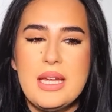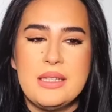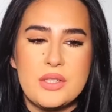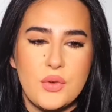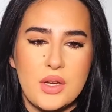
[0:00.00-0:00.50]

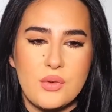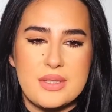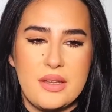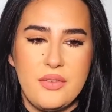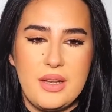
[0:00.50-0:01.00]
This
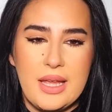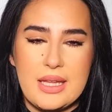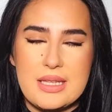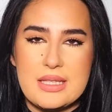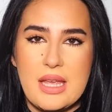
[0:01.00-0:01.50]
fragrance, I feel
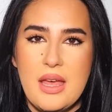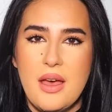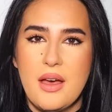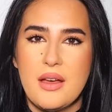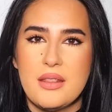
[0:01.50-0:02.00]
like it's
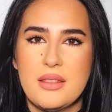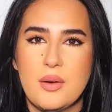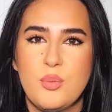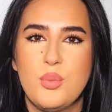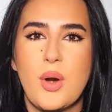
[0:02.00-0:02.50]

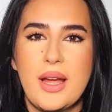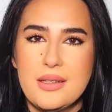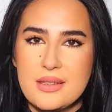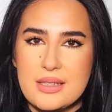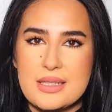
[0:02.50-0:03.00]
the
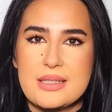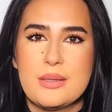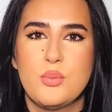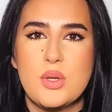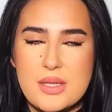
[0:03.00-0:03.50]

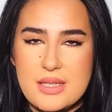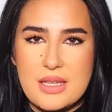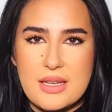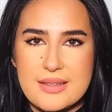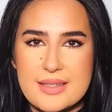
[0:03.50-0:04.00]
brightest,
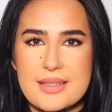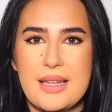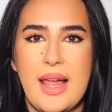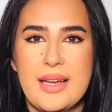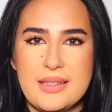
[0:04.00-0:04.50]
breeziest,
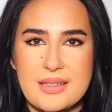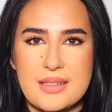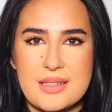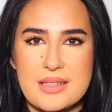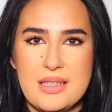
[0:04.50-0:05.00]

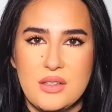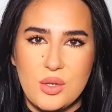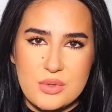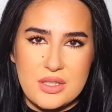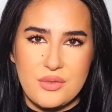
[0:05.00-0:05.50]
lightest in
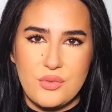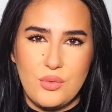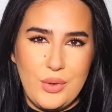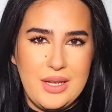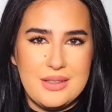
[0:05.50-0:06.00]
terms of
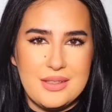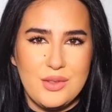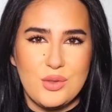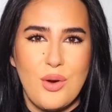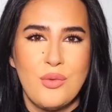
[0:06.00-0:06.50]
weight,
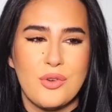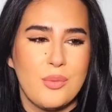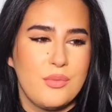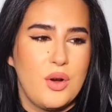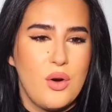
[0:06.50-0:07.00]
you know,
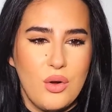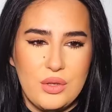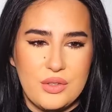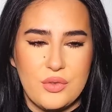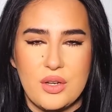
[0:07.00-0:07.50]
from
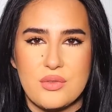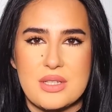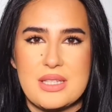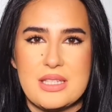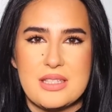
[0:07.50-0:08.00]
all the
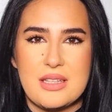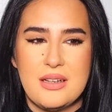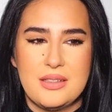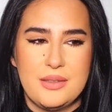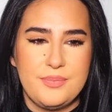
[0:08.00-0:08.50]
fragrances
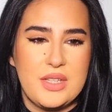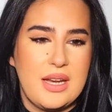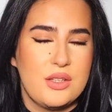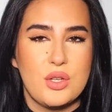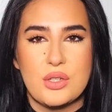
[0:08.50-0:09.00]
that
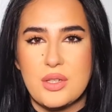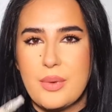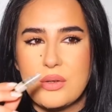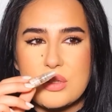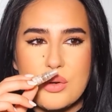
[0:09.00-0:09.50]
I talked
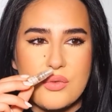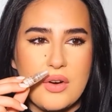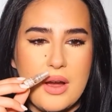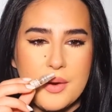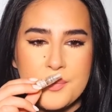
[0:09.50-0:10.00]
about so
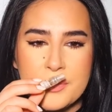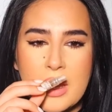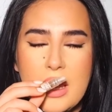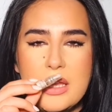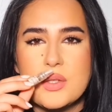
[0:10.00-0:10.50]
far.
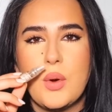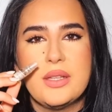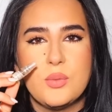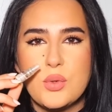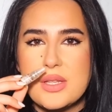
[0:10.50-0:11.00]
It's
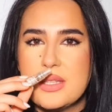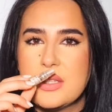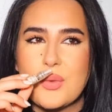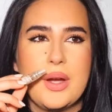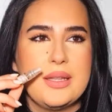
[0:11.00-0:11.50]
quite breezy,
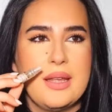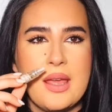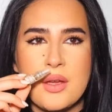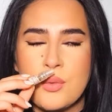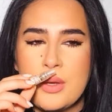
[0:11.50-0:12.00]
it's quite
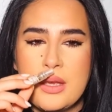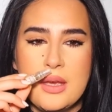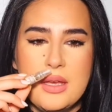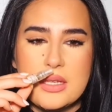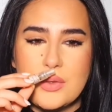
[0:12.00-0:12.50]
airy.
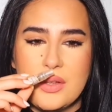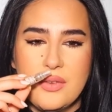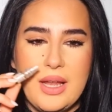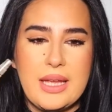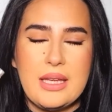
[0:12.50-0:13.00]
So I
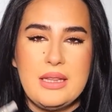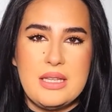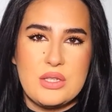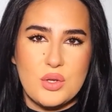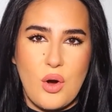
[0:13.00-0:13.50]
feel like in
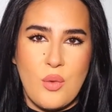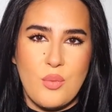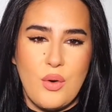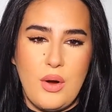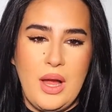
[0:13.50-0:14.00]
this
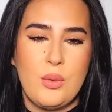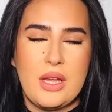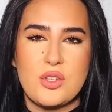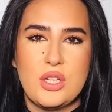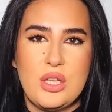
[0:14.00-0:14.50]
combo, I would
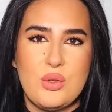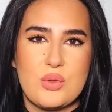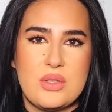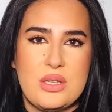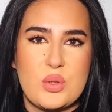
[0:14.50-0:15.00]
actually
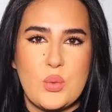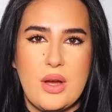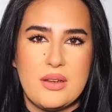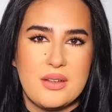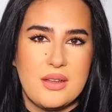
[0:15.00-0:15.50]
use this
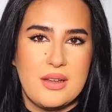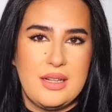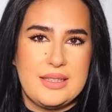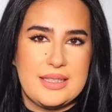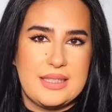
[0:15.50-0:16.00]
one,
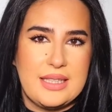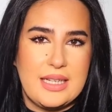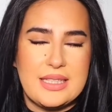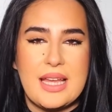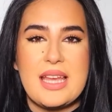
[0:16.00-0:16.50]
Khaltat
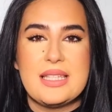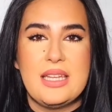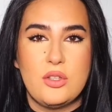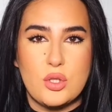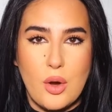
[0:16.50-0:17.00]
Night, as
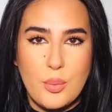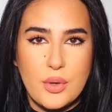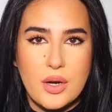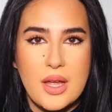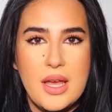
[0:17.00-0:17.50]
a
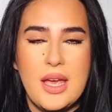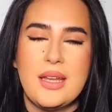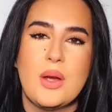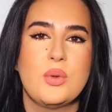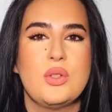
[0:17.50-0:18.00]
topper,
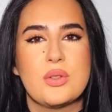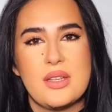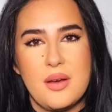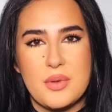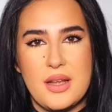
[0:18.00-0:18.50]
and I would use
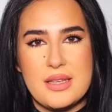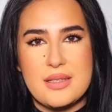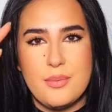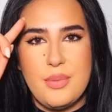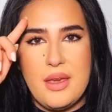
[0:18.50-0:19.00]
Khamrah as
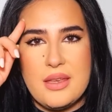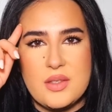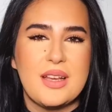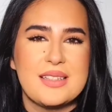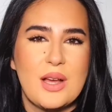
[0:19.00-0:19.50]
a base,
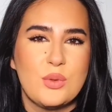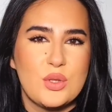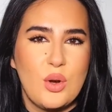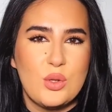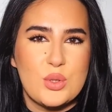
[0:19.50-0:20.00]
because I
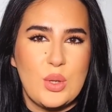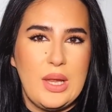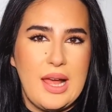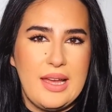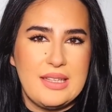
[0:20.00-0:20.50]
would also
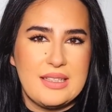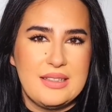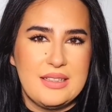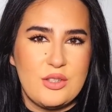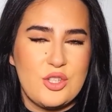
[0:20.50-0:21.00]

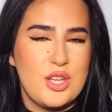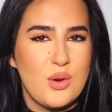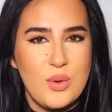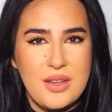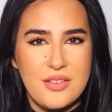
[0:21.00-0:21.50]
like the
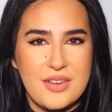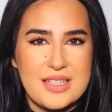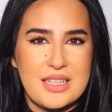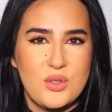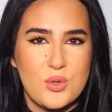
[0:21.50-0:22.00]
cherry
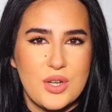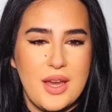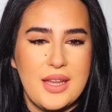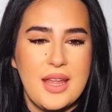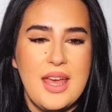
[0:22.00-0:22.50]
facet to
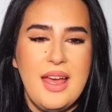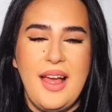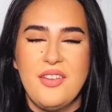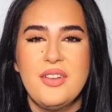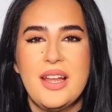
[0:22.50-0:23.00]
shine.
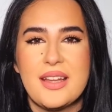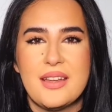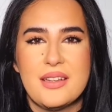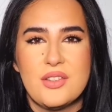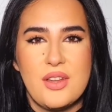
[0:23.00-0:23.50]
I feel
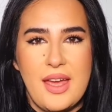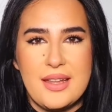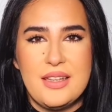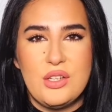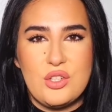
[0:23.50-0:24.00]
like
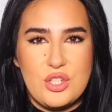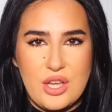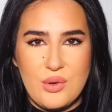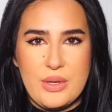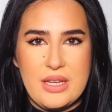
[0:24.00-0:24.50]
adding
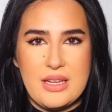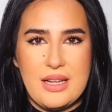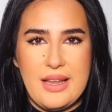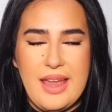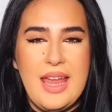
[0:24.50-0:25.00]

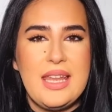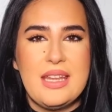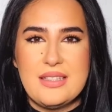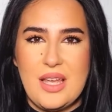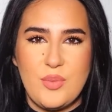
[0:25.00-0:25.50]
cherry,
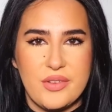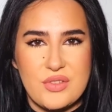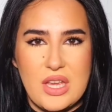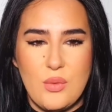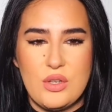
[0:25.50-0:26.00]
any type of
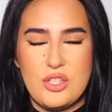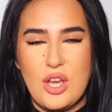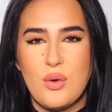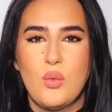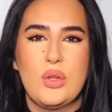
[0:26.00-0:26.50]
cherry,
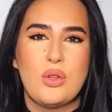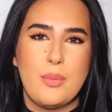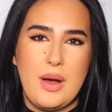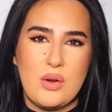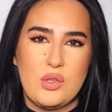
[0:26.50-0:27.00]
cherry with
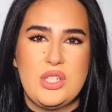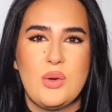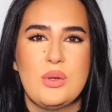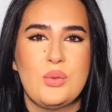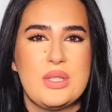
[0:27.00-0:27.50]
tobacco,
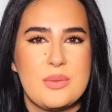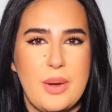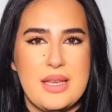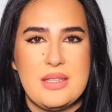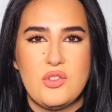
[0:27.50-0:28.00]
cherry with
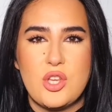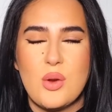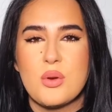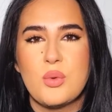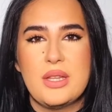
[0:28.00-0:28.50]
spices,
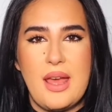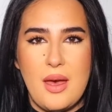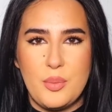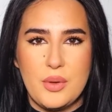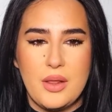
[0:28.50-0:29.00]
cherry with
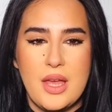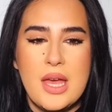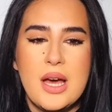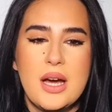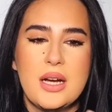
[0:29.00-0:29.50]
apple,
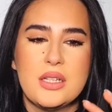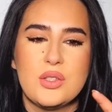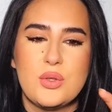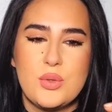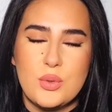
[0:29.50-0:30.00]

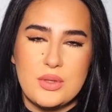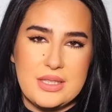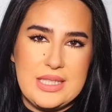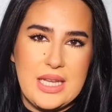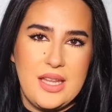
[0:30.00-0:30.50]
to
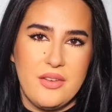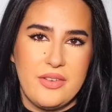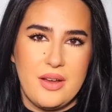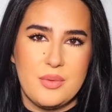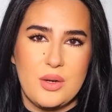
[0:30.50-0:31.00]
the DNA
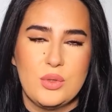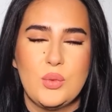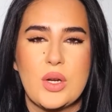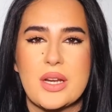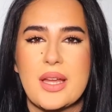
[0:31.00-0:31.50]
of Khamrah would
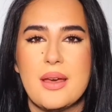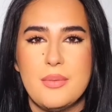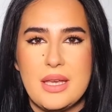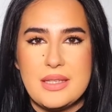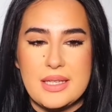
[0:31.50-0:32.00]
work
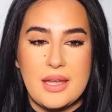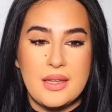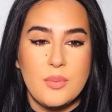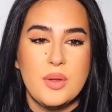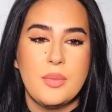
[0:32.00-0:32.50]
amazing.
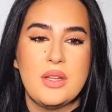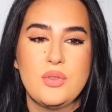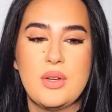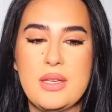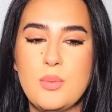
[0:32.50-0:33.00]
And keep in mind,
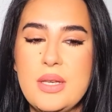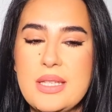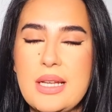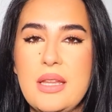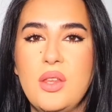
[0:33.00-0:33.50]
you guys,
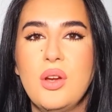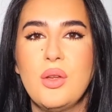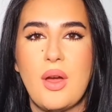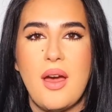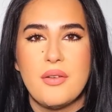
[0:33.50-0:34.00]
basically here
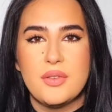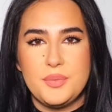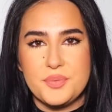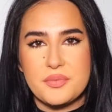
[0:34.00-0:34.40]
you have,